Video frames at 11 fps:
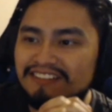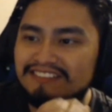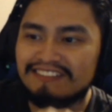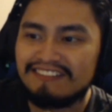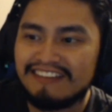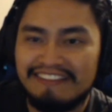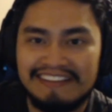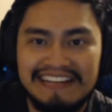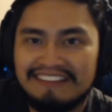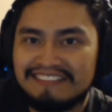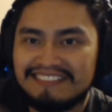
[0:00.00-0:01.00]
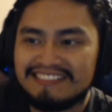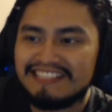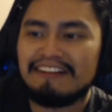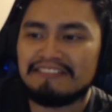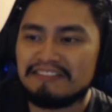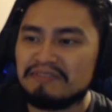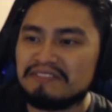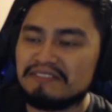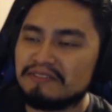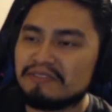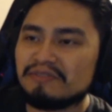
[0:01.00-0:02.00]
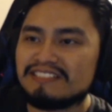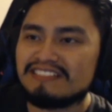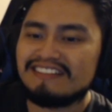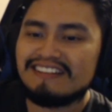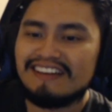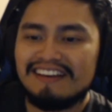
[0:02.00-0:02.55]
So can't wait to see how she puts her twist in it.